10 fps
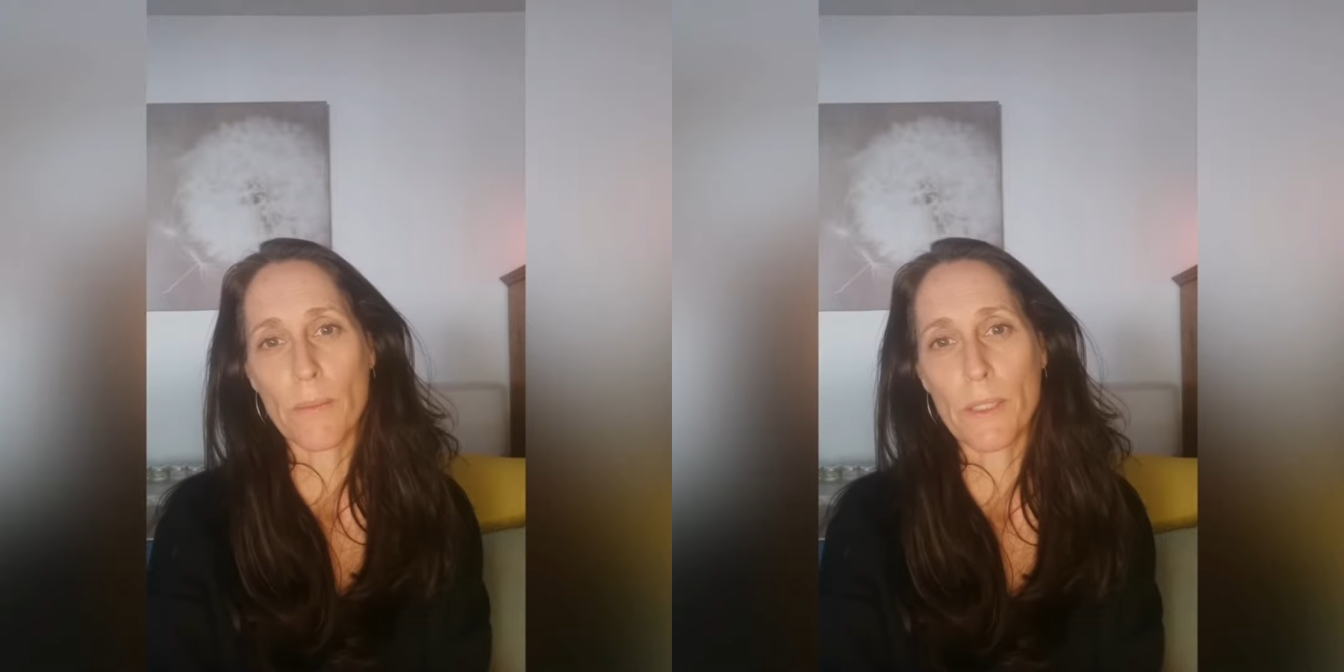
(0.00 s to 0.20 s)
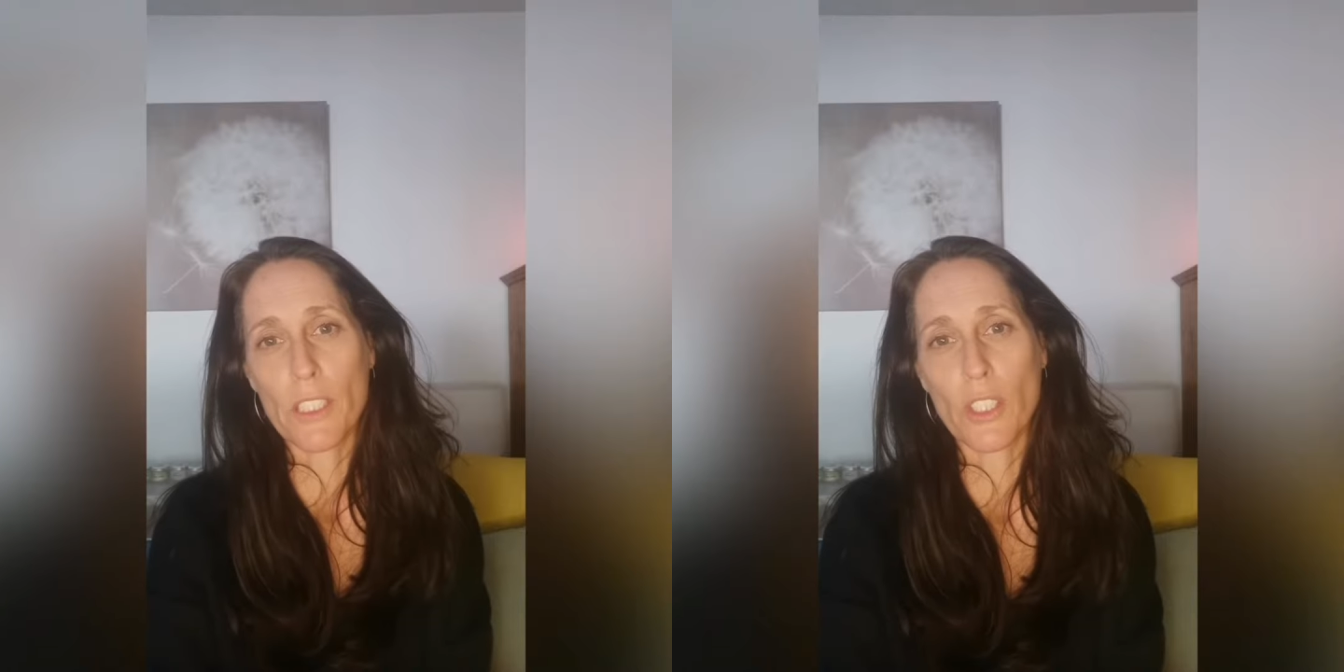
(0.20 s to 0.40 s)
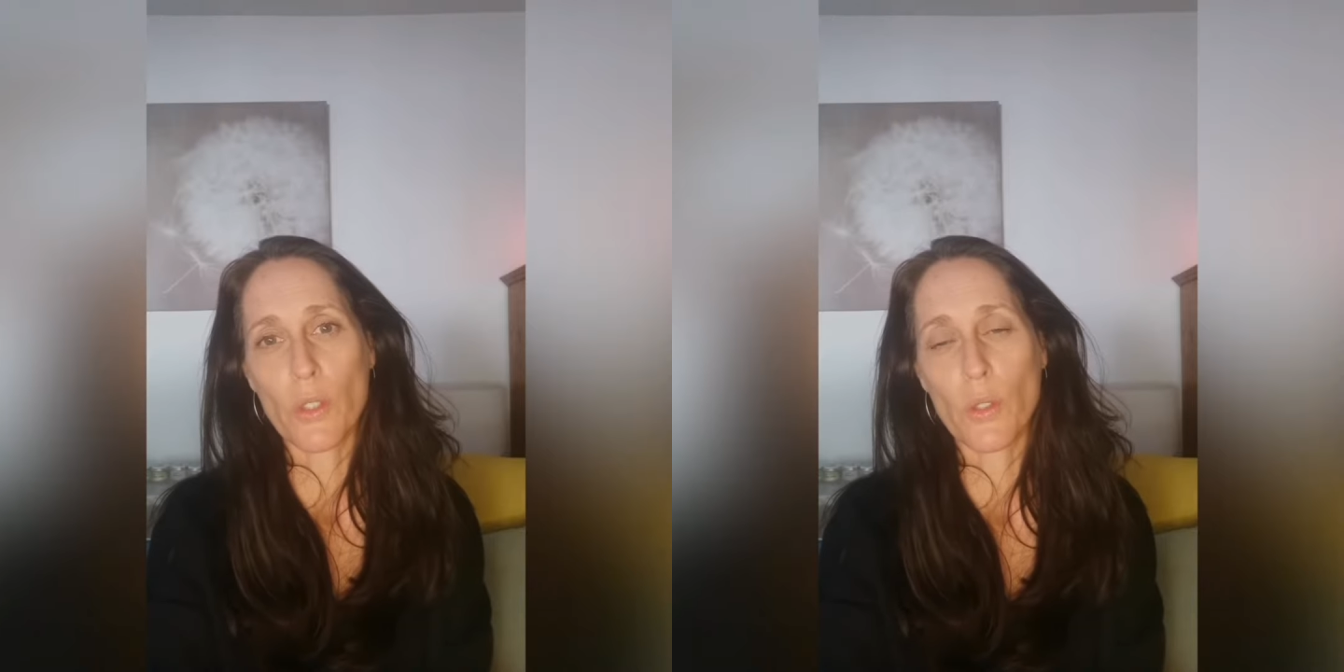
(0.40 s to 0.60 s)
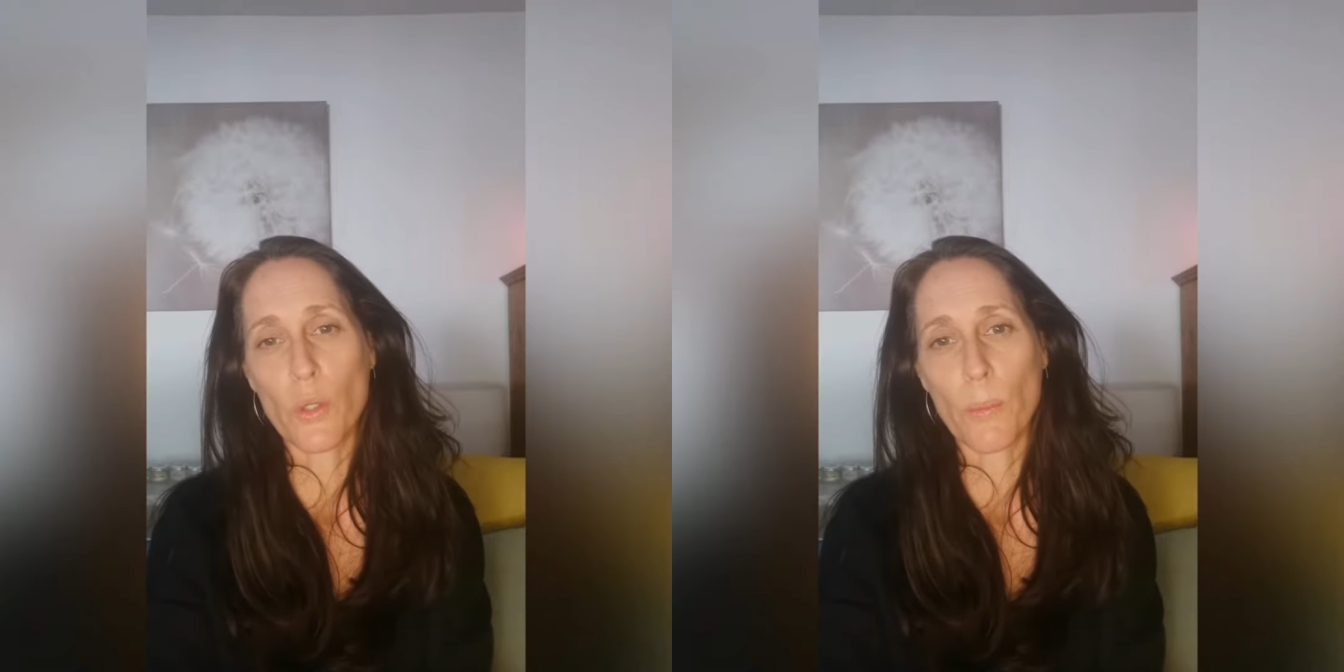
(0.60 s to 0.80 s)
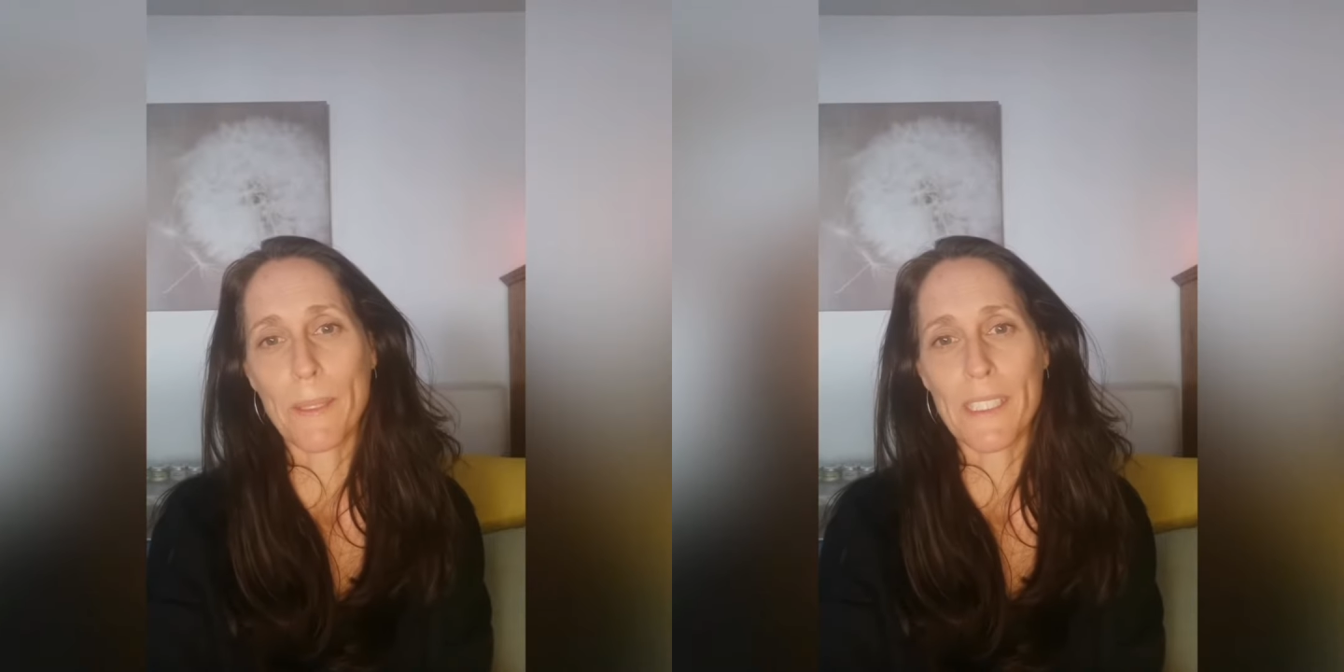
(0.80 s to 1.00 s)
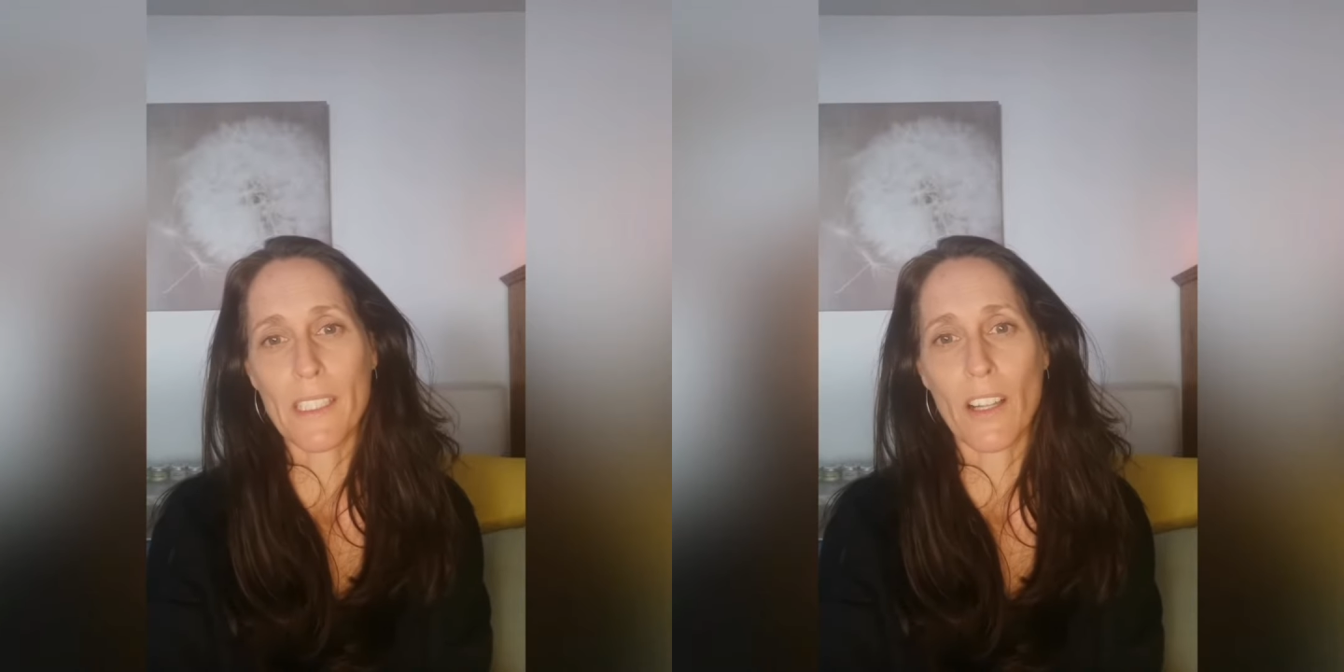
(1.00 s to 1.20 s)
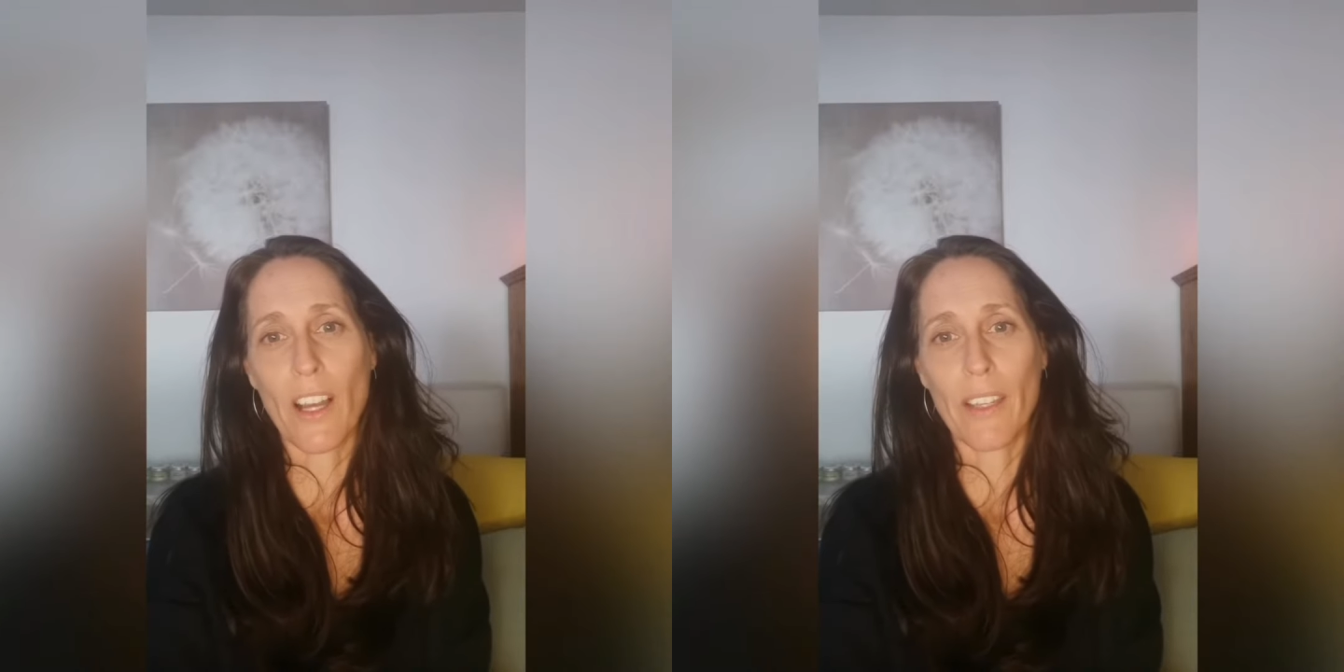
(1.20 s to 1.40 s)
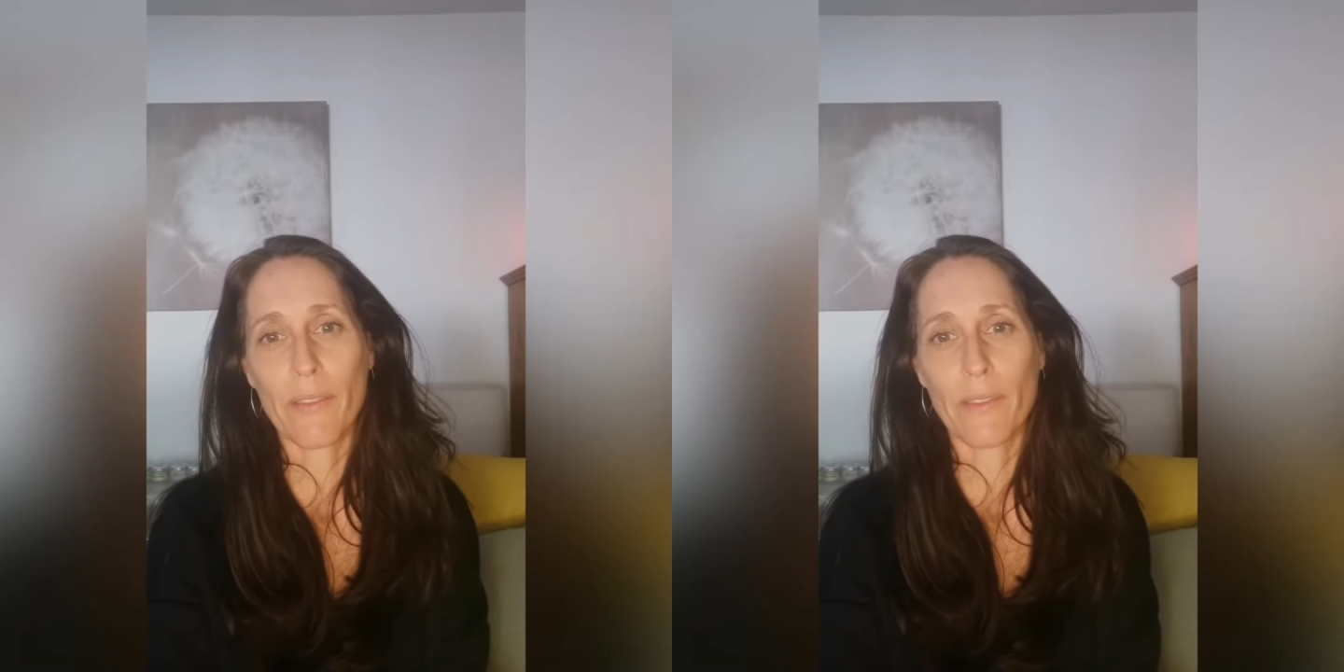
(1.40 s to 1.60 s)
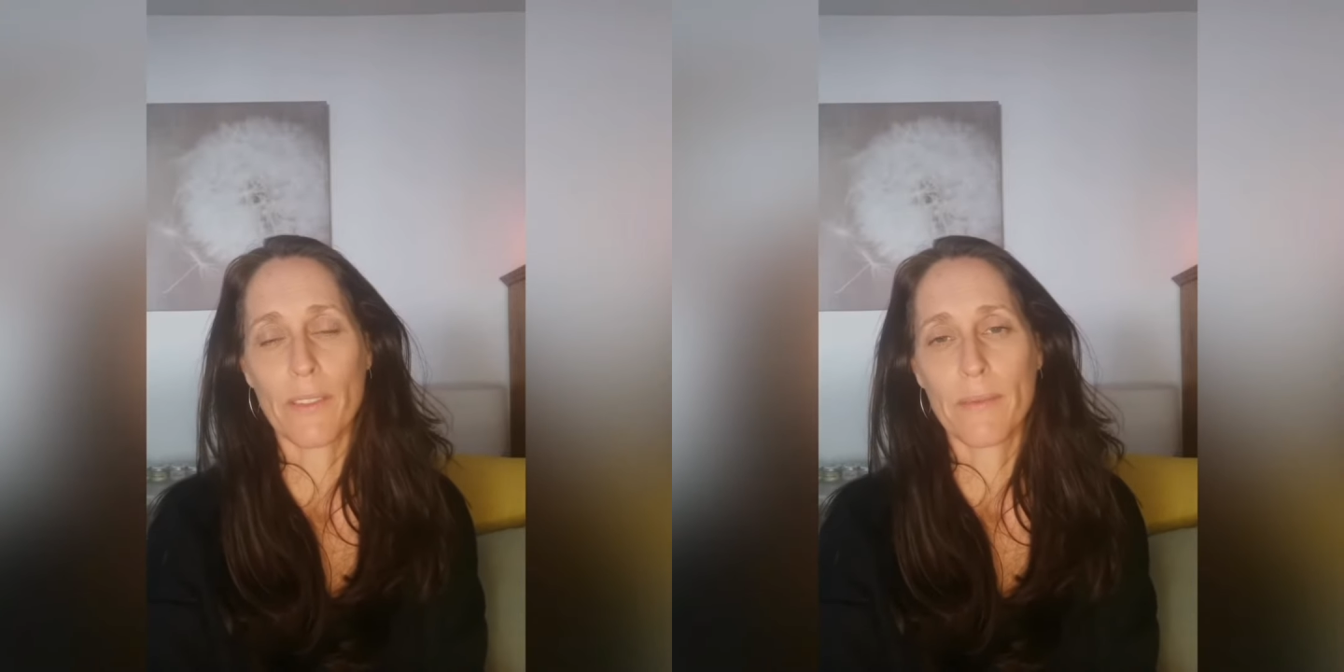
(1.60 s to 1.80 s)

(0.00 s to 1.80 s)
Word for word: pursue your best life.